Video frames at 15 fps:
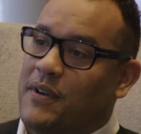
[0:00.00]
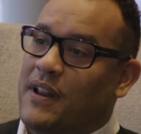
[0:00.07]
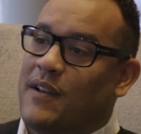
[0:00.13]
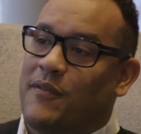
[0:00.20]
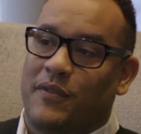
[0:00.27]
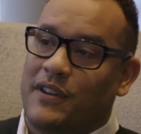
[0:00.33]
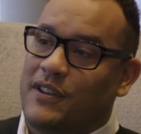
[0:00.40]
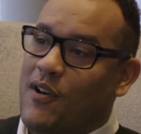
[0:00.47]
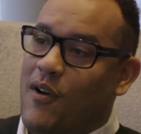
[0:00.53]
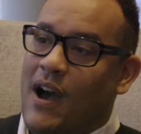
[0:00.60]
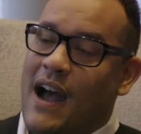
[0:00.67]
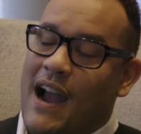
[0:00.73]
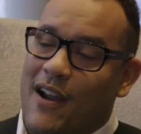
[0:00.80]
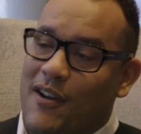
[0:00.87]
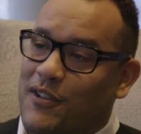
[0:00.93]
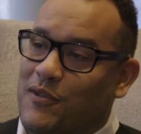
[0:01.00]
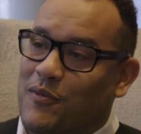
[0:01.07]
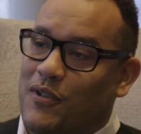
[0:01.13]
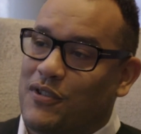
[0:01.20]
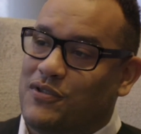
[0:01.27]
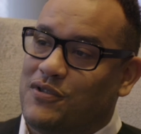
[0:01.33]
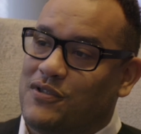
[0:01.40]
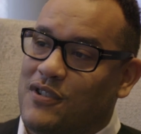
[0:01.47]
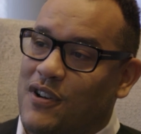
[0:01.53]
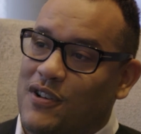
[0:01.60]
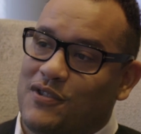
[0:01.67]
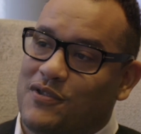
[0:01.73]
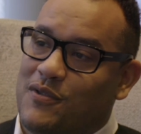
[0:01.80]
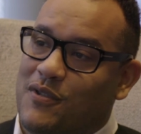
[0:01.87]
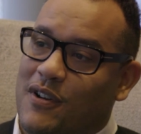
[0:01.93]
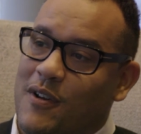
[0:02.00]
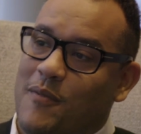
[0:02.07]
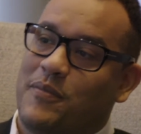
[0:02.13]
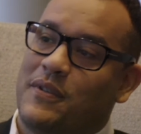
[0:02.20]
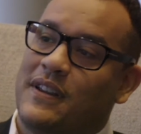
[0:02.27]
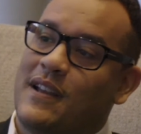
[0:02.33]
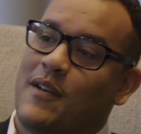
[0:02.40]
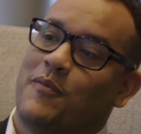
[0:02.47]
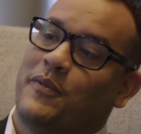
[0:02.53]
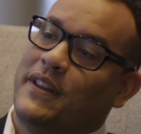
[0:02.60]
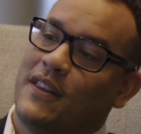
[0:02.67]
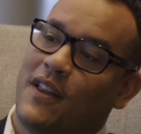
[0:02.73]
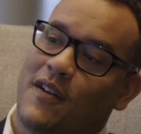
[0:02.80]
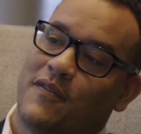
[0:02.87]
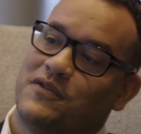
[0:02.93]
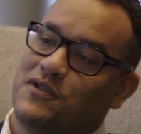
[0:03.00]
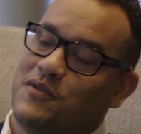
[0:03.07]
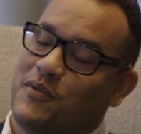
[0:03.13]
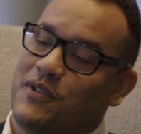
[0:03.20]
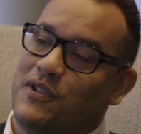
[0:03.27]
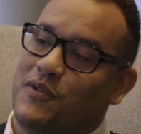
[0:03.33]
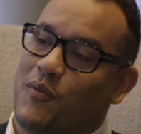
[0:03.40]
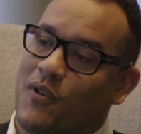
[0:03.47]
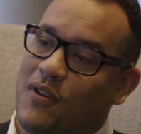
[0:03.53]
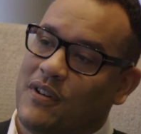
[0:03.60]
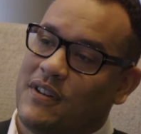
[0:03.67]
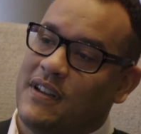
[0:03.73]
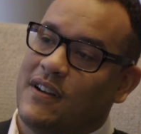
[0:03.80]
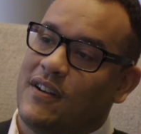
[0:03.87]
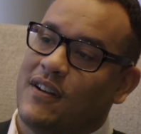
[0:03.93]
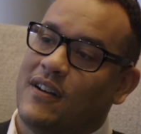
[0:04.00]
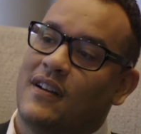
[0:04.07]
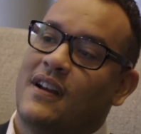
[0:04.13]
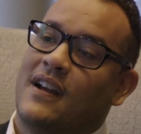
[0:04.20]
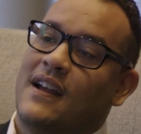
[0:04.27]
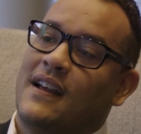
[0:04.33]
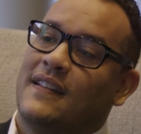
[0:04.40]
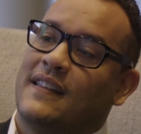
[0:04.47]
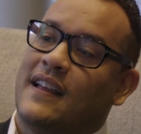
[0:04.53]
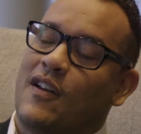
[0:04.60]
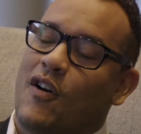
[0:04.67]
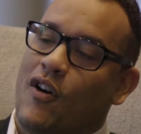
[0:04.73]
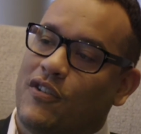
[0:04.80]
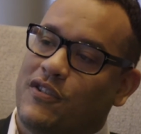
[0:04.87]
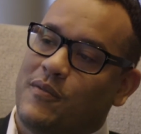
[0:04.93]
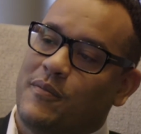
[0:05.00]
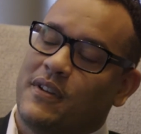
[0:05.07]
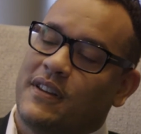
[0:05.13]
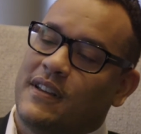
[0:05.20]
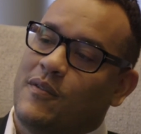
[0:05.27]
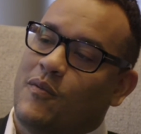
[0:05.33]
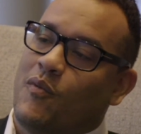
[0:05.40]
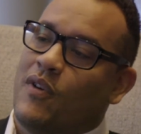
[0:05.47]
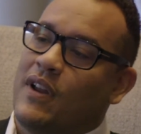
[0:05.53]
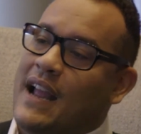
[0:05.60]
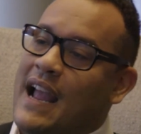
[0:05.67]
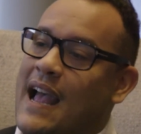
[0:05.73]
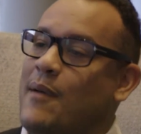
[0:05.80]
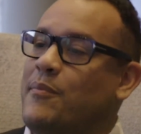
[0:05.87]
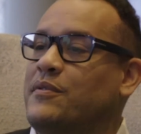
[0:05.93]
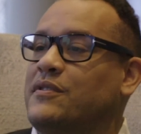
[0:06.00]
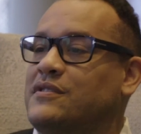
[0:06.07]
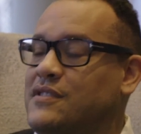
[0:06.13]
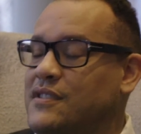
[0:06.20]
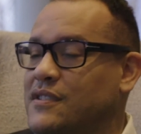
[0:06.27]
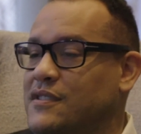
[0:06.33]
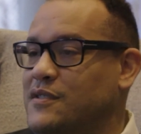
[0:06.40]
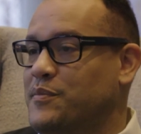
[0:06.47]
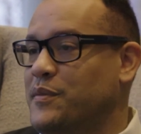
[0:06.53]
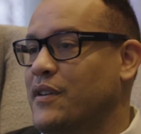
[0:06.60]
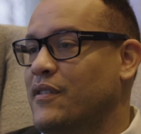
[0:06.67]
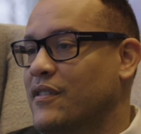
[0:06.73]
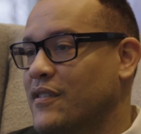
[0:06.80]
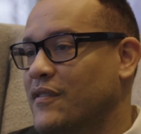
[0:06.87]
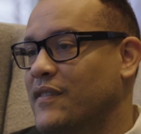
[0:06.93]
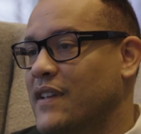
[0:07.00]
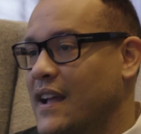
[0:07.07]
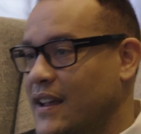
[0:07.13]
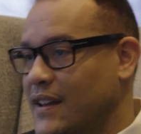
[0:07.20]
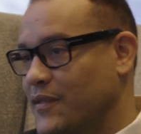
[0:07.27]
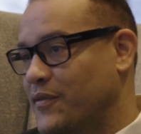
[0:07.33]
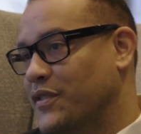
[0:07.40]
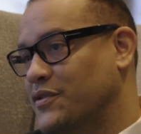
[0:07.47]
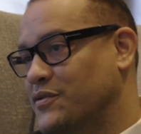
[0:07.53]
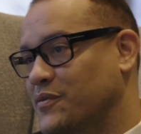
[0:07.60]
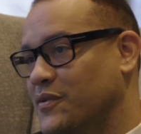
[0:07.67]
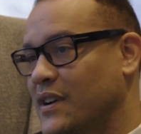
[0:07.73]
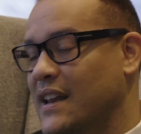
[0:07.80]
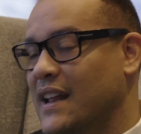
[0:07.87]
But if we don't hire you once you started your own company, yet we loved you when you worked here, then ultimately what happens to the spirit of that individual?